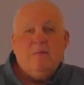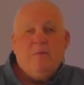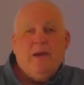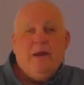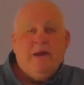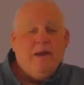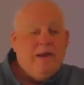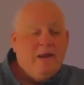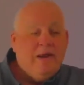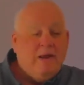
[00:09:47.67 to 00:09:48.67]
But
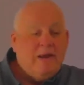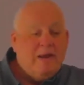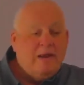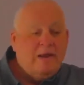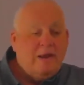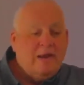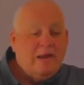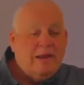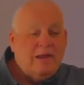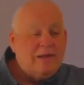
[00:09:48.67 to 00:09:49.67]

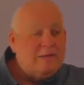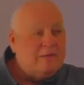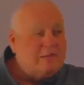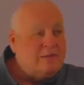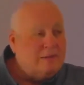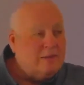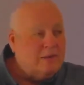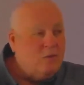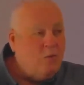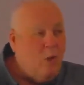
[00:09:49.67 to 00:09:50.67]
it's
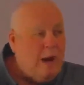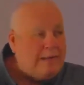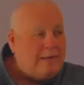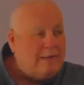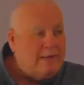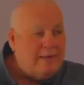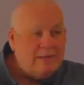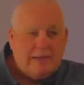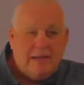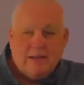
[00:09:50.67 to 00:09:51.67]
the quantity
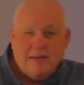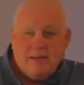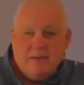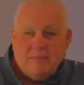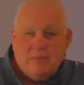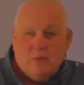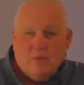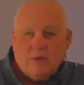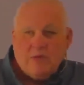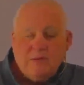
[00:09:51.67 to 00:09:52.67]
is not the
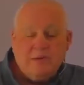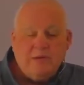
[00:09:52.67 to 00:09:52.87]
importance,